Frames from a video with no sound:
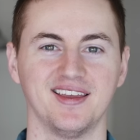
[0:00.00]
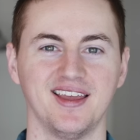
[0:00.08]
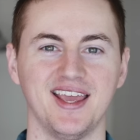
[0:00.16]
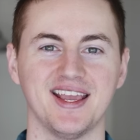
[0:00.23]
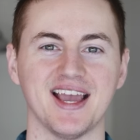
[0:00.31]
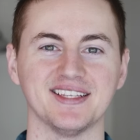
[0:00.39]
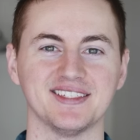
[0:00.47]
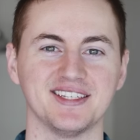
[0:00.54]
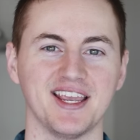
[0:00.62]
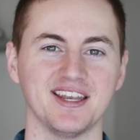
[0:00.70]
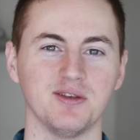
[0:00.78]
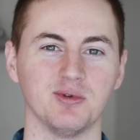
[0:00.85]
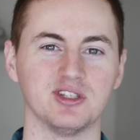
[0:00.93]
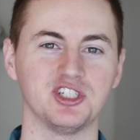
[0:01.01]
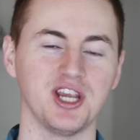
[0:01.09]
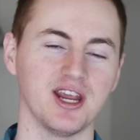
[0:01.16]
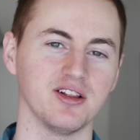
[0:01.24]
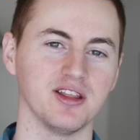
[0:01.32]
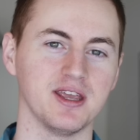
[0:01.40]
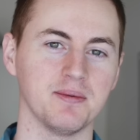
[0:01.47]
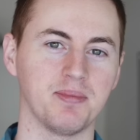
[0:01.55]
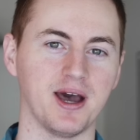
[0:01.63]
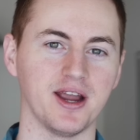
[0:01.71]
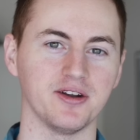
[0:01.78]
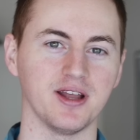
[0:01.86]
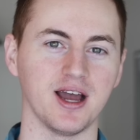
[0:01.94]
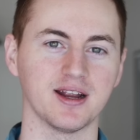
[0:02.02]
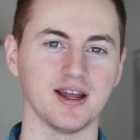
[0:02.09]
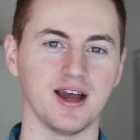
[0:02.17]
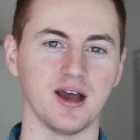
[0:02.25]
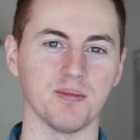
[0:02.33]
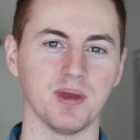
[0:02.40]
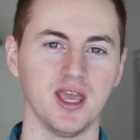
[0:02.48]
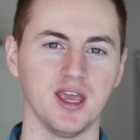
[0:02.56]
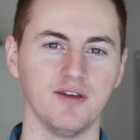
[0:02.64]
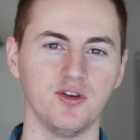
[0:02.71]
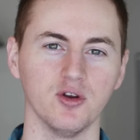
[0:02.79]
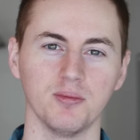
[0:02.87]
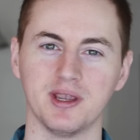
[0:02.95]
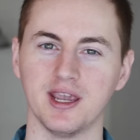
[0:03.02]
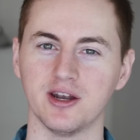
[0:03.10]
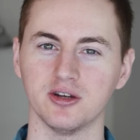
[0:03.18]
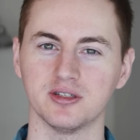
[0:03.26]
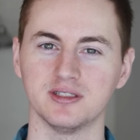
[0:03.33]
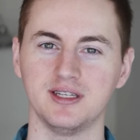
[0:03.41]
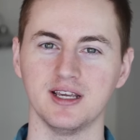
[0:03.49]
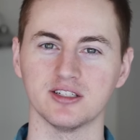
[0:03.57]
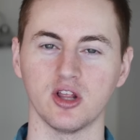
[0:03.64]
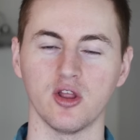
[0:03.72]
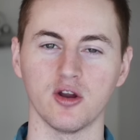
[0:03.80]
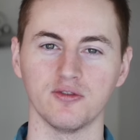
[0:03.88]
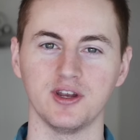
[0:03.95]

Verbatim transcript: Hey guys, it's Andy with ChannelEmpire.com. If you're a beginner to DSLR